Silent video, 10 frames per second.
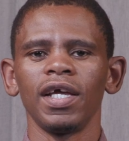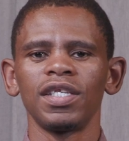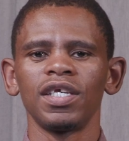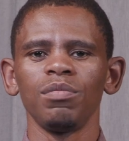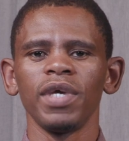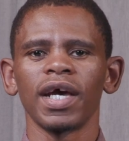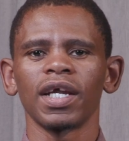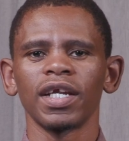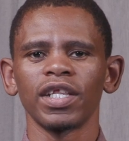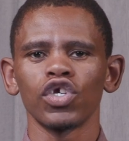team ya
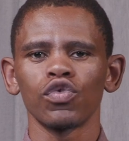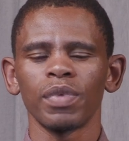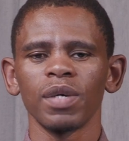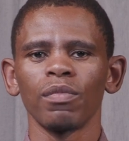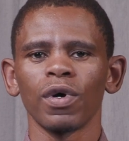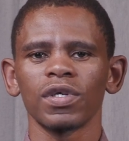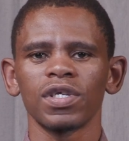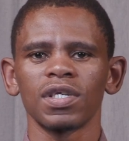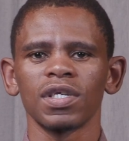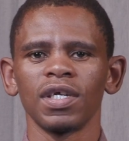rena the
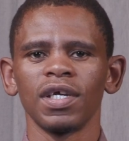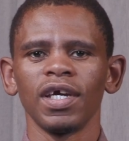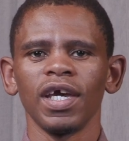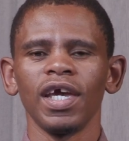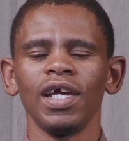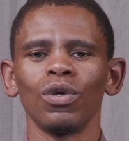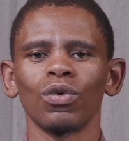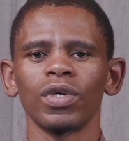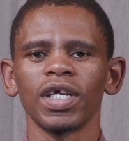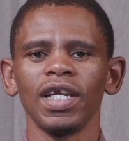Springboks e e leng
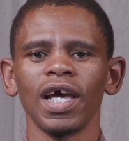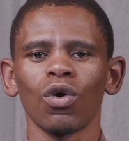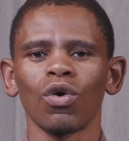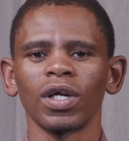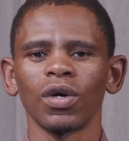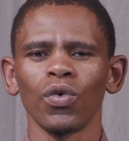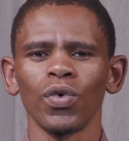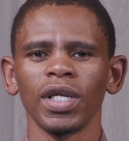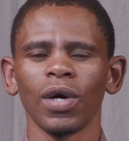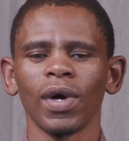gore ile ya kgona go
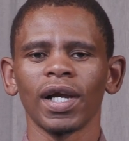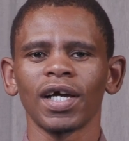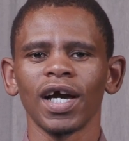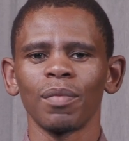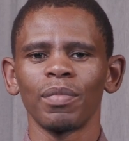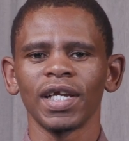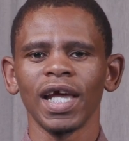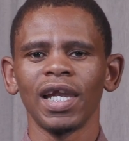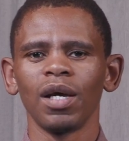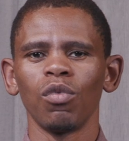wina World Cup. Re ya
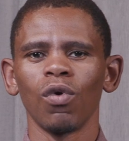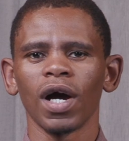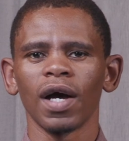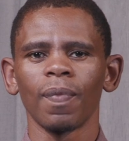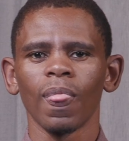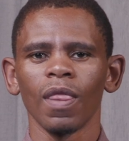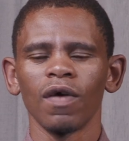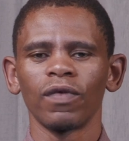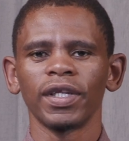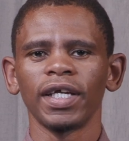leboga
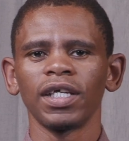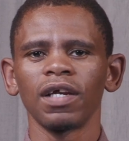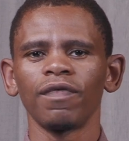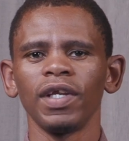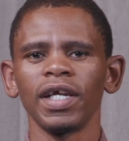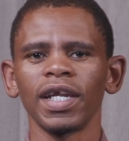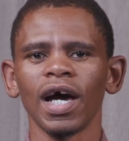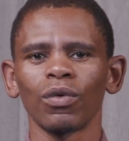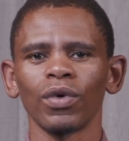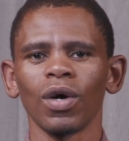for that e re file
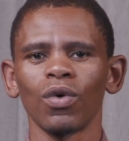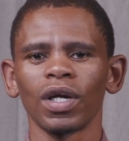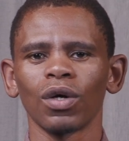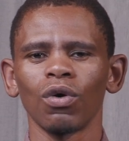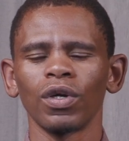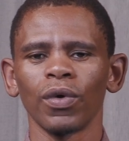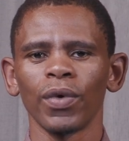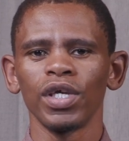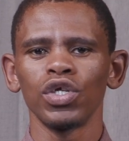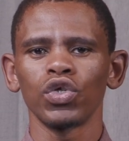nako ya gore re kgone go
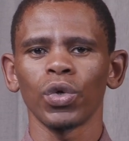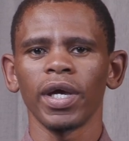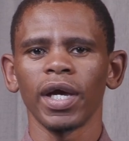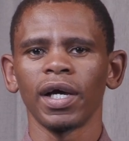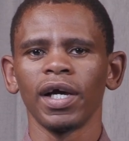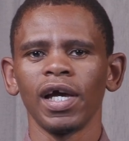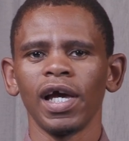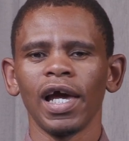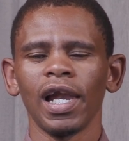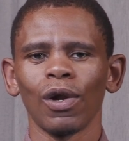enjoya
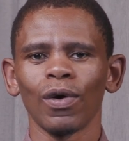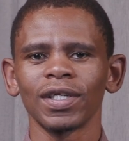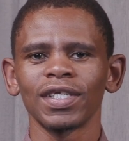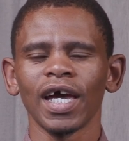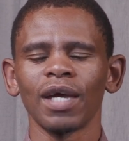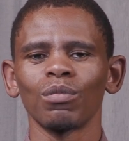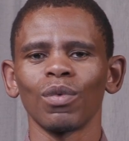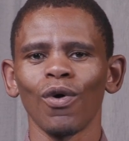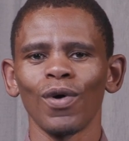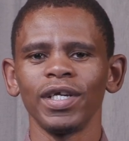a long time
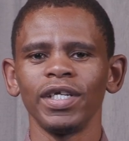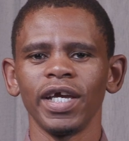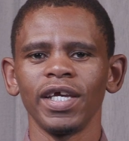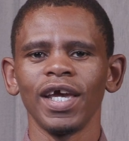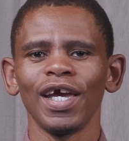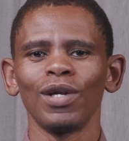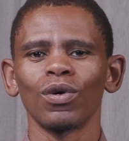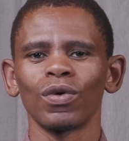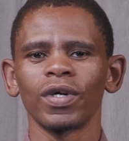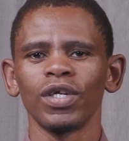holiday e e
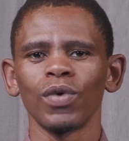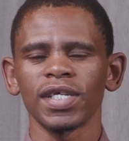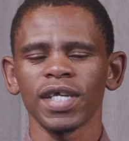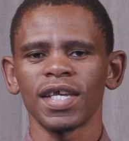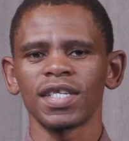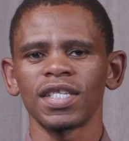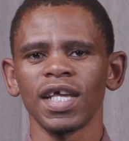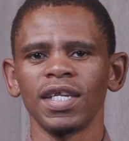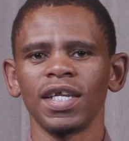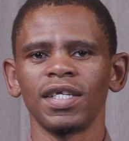leng gore it was
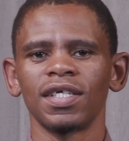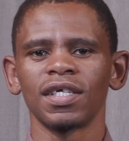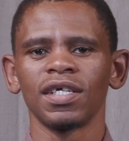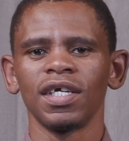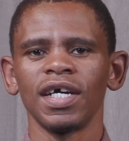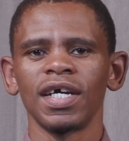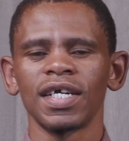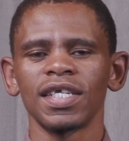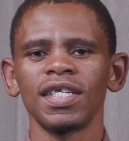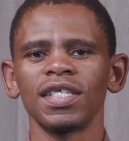extended. Re
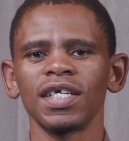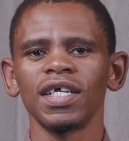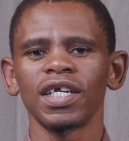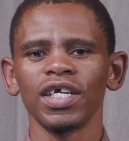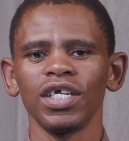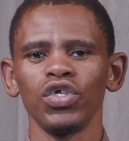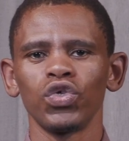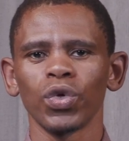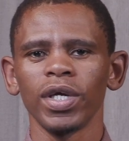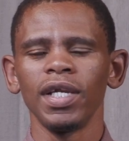sentse ne re
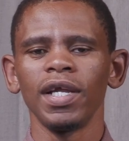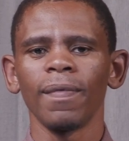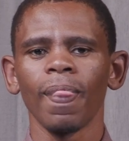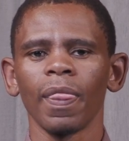enjoyile